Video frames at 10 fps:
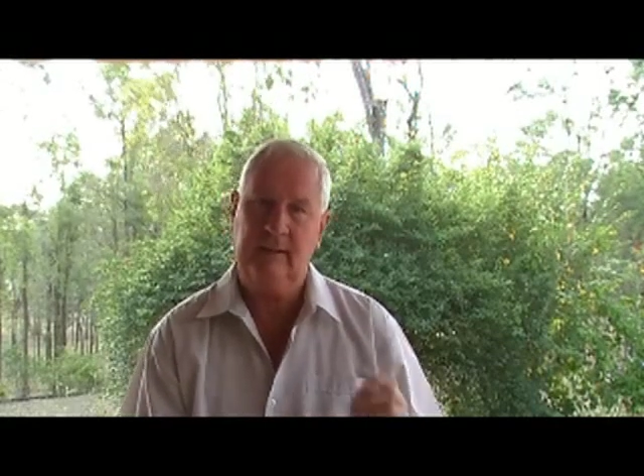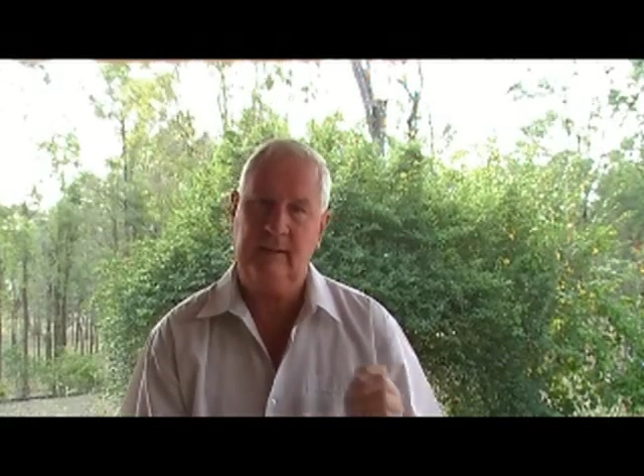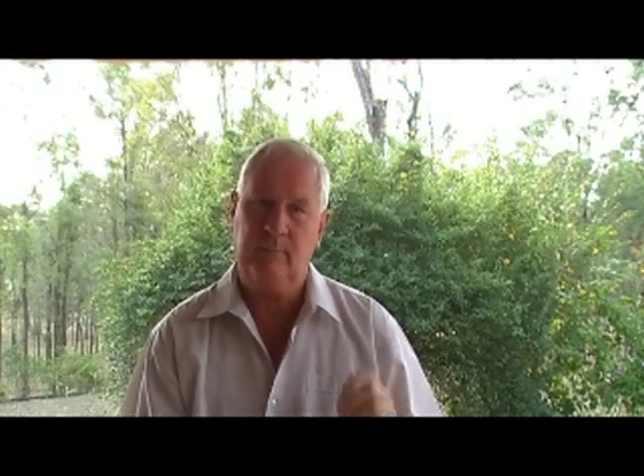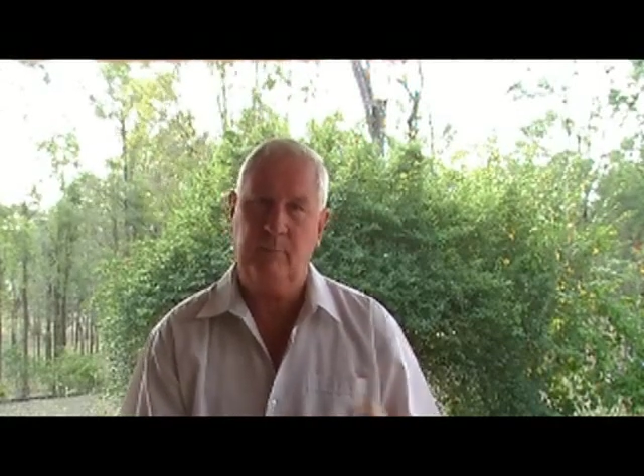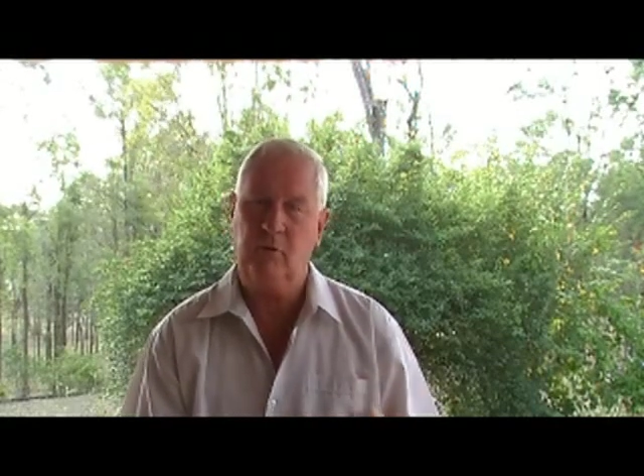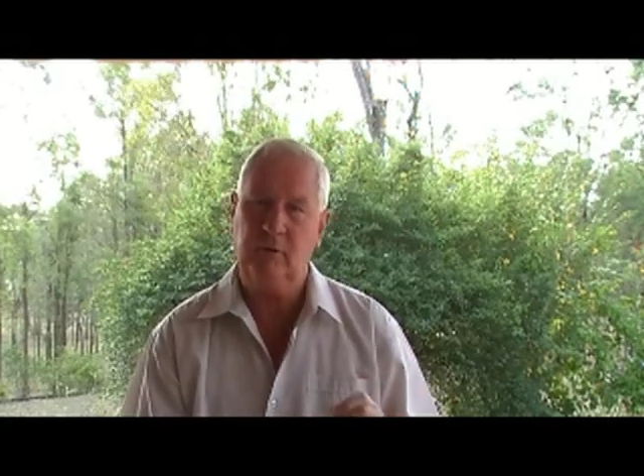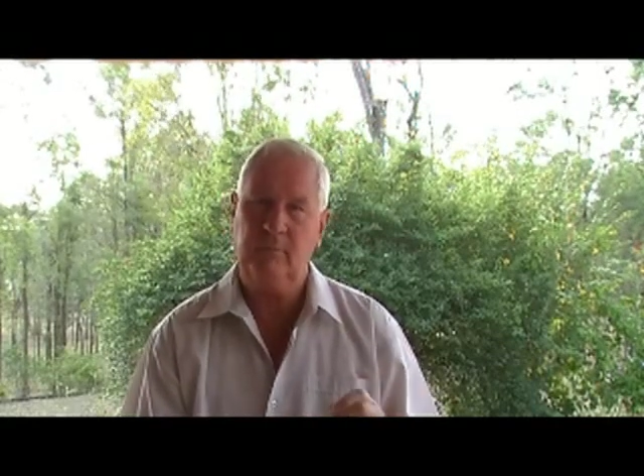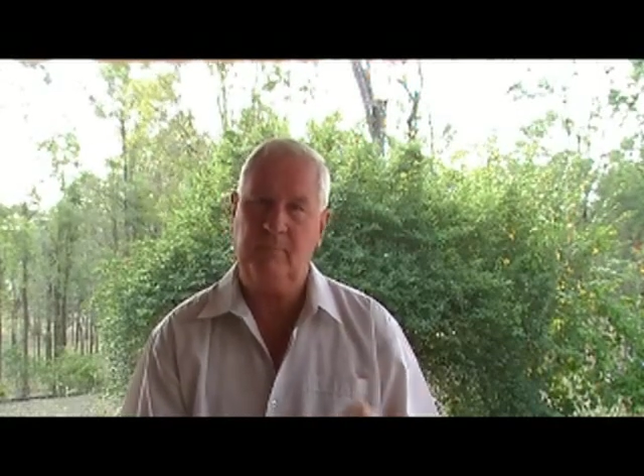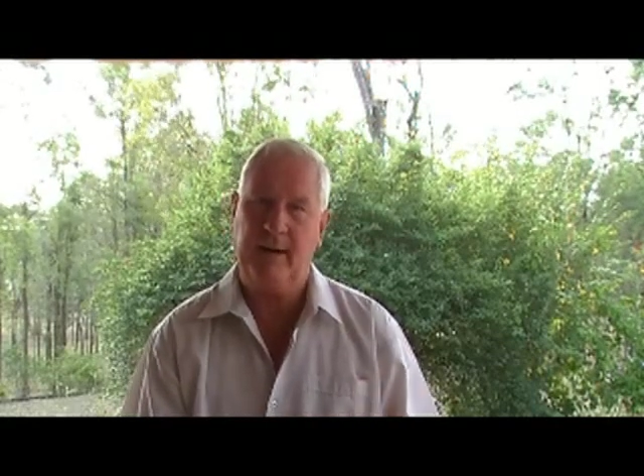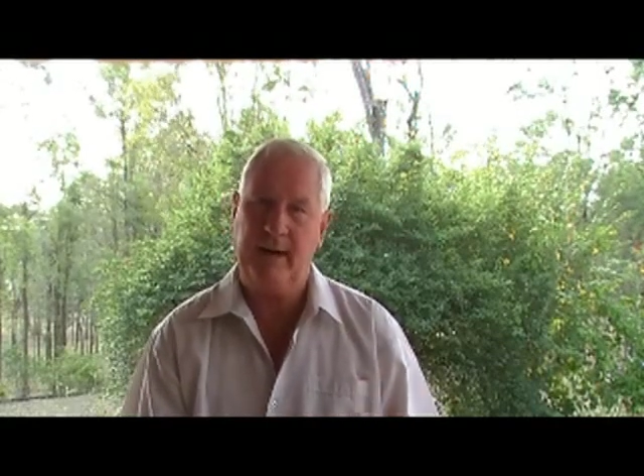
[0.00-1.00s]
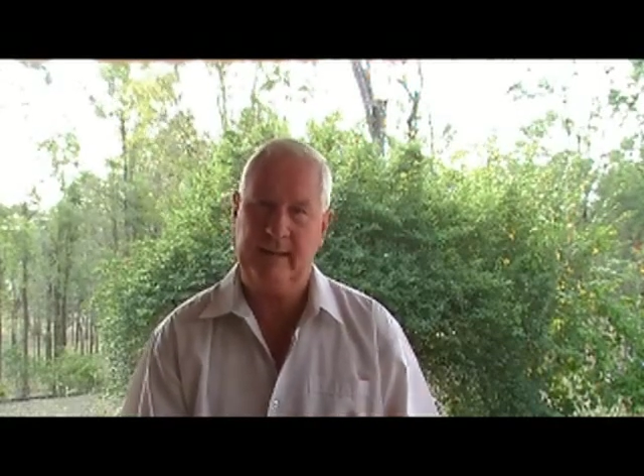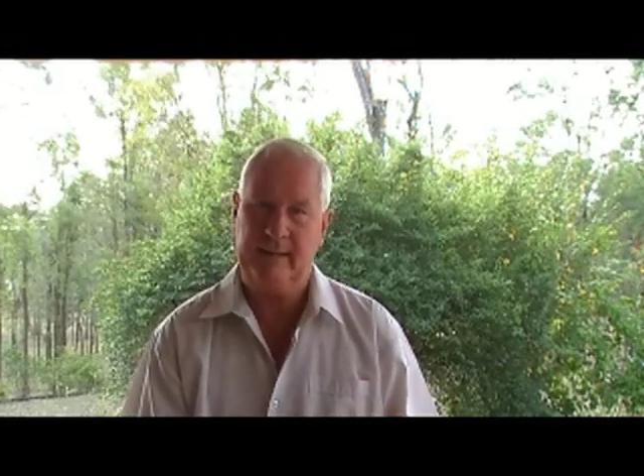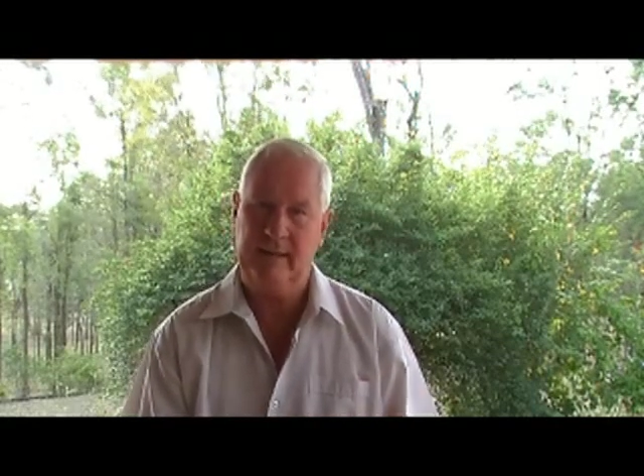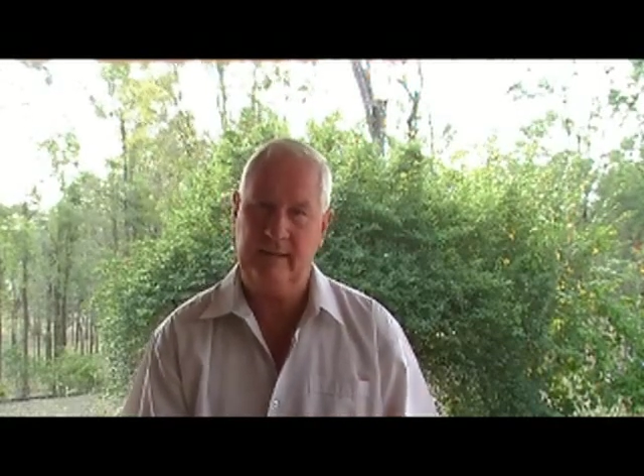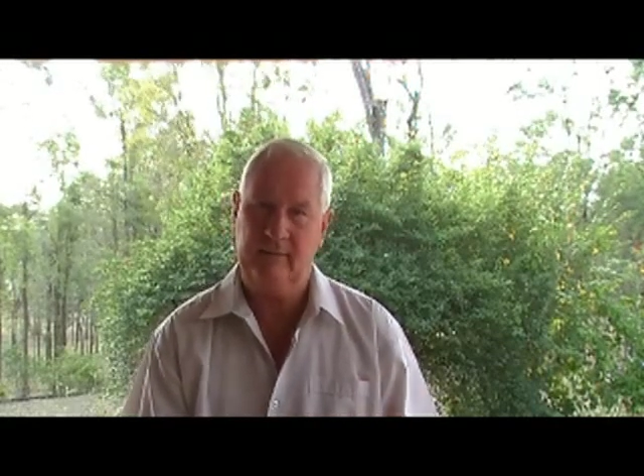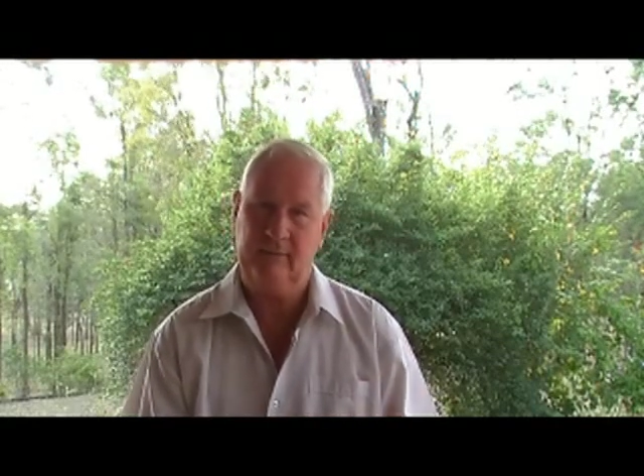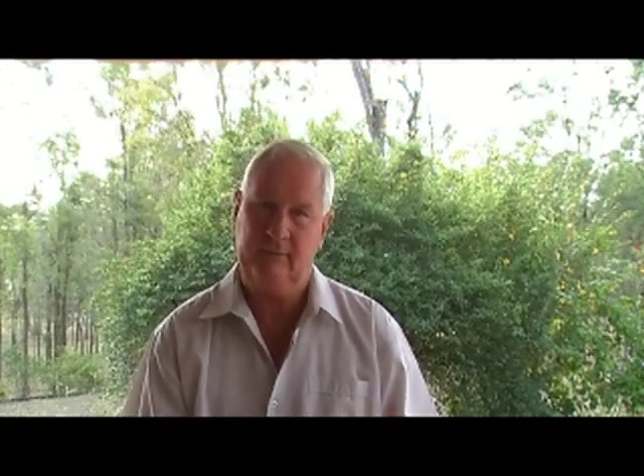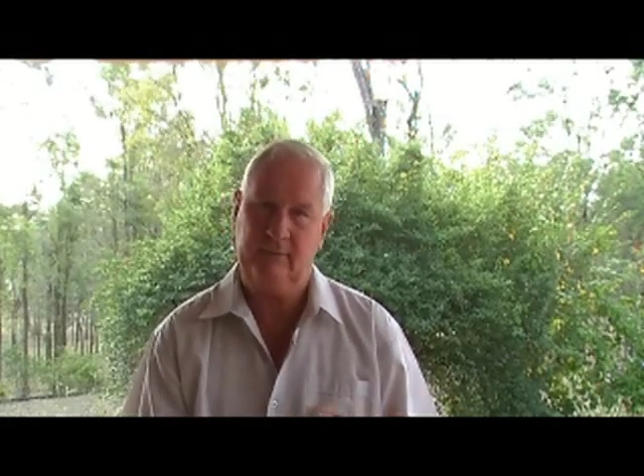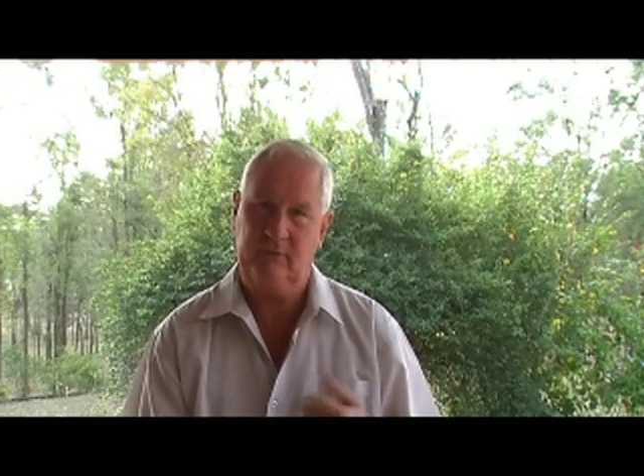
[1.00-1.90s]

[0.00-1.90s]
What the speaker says: The important part here is